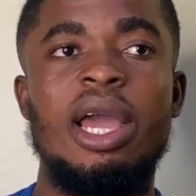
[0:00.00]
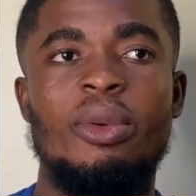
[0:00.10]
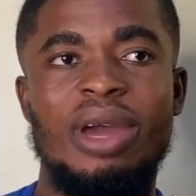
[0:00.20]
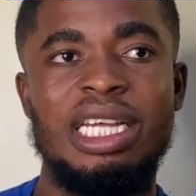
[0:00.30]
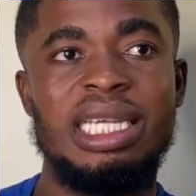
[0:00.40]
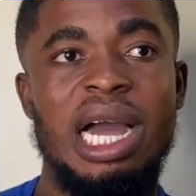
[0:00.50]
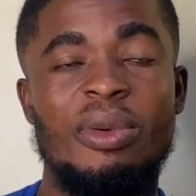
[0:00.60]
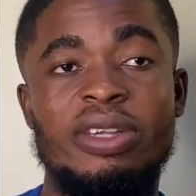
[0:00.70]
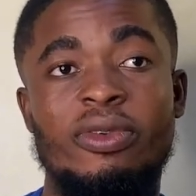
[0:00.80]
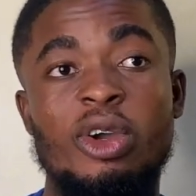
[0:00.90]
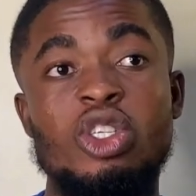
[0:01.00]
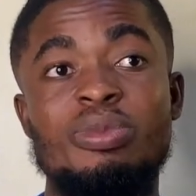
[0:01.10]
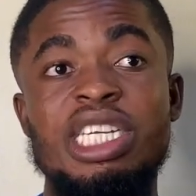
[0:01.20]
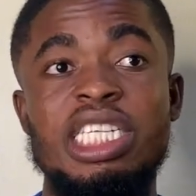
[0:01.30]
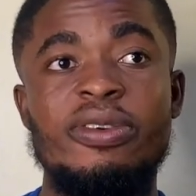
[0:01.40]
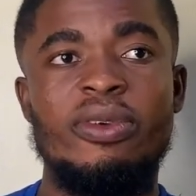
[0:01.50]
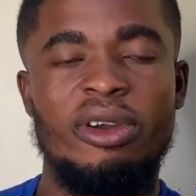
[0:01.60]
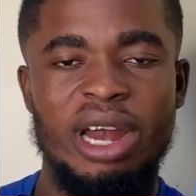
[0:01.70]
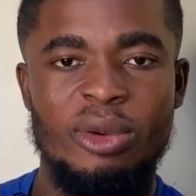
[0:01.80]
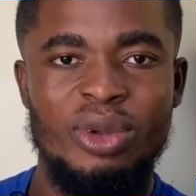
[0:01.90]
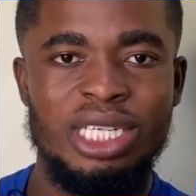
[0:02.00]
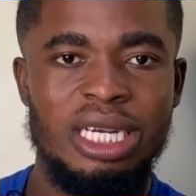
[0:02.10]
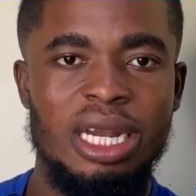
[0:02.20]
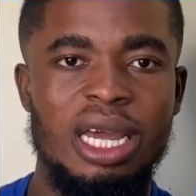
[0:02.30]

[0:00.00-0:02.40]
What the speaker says: credit hours for you to be due for graduation,